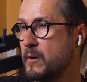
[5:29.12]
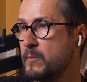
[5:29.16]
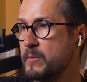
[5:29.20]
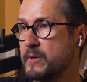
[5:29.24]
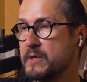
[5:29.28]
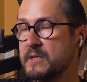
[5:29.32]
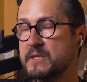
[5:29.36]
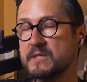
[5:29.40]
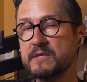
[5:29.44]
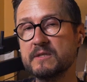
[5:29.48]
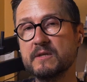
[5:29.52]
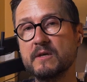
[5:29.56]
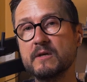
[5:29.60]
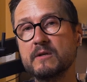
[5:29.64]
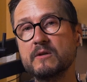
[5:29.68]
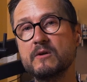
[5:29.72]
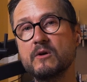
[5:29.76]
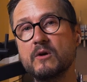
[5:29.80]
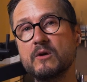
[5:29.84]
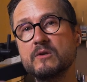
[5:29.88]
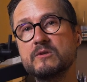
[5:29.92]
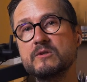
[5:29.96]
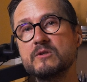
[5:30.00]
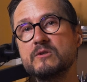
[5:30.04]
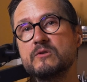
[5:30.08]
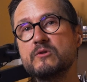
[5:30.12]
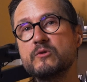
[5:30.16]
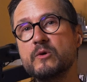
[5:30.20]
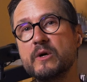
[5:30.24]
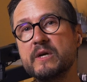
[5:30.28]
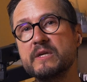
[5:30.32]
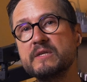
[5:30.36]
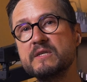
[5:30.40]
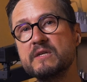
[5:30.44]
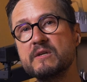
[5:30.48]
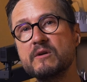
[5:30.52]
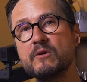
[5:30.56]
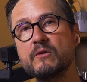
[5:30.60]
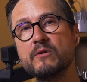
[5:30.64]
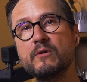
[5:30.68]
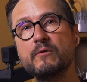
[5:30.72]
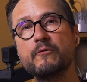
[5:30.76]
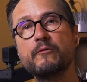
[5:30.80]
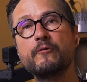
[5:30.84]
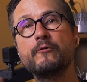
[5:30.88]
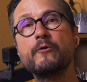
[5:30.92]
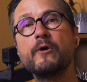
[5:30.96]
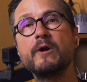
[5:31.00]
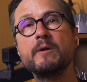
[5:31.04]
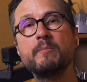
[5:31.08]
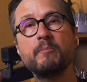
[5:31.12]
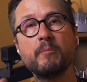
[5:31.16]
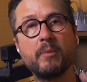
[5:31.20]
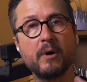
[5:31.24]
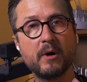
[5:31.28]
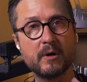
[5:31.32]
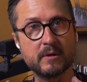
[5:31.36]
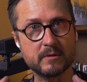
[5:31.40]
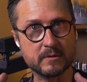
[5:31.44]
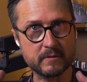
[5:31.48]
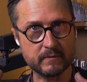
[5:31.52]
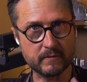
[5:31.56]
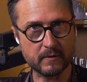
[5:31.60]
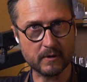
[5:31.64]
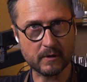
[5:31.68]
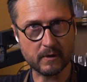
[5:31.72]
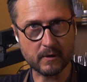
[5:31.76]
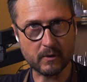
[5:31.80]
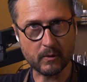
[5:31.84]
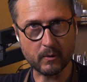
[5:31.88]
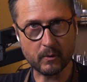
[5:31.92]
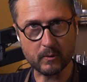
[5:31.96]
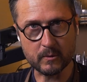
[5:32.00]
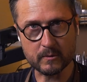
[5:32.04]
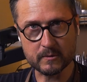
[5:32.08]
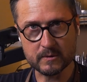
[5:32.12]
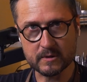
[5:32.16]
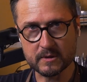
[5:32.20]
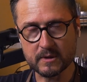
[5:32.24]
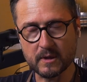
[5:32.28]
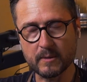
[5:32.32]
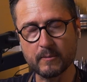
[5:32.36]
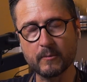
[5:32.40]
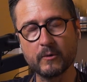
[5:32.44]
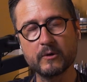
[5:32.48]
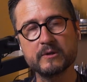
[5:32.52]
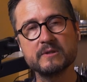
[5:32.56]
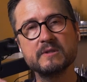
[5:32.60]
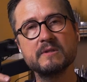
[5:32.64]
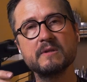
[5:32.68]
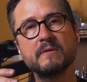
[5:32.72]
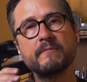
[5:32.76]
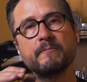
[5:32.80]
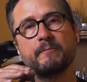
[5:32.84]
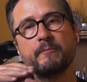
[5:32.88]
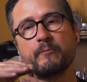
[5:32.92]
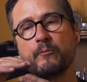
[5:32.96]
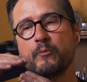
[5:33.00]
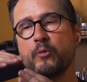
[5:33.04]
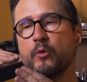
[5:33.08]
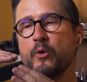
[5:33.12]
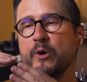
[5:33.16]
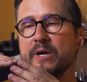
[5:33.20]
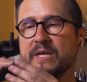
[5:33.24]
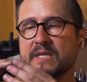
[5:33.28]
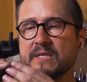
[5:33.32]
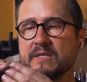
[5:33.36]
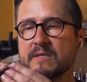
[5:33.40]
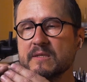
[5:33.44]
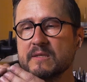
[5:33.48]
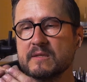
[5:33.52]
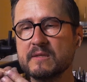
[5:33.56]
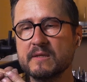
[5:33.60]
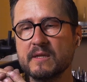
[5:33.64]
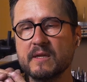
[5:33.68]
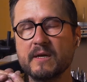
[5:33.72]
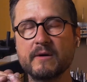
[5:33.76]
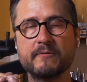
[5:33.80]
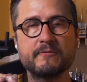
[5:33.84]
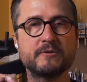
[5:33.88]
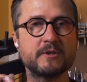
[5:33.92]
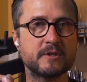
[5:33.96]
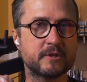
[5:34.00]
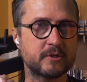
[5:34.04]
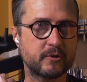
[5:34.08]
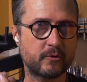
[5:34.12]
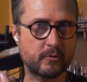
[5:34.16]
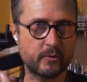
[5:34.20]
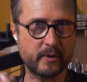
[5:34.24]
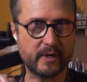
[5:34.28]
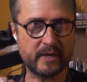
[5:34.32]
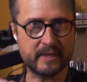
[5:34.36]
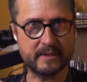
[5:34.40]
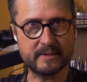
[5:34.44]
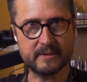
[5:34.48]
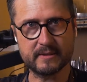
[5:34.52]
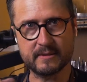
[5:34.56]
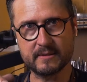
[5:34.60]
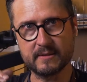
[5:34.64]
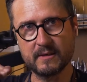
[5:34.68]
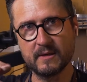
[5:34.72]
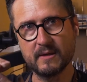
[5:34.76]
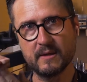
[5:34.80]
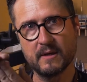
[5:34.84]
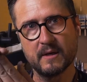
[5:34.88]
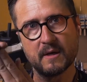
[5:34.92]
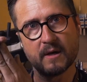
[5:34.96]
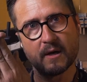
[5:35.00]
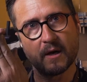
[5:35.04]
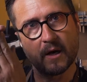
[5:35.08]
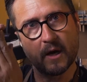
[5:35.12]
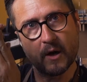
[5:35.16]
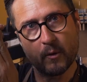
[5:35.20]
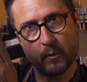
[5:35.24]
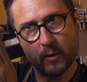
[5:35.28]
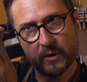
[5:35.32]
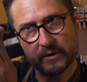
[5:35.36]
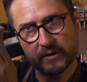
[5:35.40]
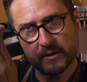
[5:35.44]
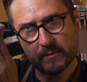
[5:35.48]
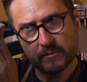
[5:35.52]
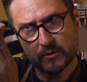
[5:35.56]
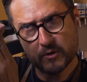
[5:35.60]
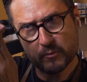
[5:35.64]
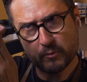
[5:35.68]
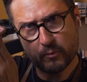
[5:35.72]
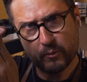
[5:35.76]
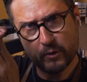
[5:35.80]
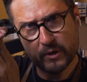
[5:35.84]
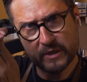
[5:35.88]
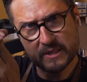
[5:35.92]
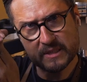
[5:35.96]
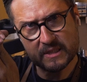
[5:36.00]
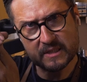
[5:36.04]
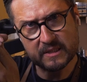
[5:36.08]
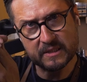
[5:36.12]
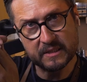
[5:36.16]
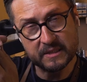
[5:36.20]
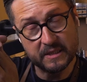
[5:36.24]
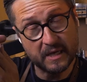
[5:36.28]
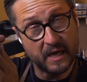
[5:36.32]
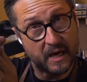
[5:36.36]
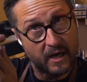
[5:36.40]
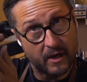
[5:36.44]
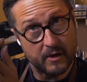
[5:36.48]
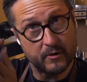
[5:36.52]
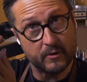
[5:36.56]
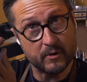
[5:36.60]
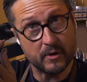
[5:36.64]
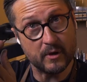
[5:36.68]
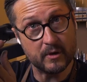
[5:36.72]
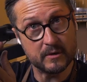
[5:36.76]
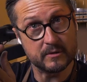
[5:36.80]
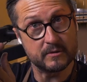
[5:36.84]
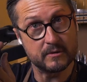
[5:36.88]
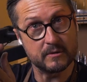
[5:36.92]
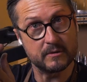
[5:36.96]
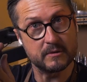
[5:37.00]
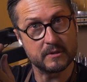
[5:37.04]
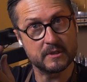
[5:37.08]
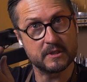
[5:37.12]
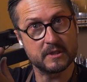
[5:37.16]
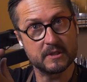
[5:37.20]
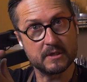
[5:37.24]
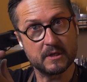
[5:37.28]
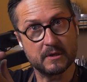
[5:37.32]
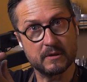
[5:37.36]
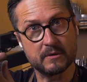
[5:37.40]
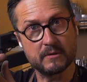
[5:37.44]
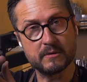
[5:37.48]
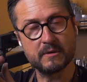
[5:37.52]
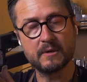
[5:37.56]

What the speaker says: I'm going to start concentrating on the front part of the claws. I want the points that I've just created. I want them to press down onto the stone.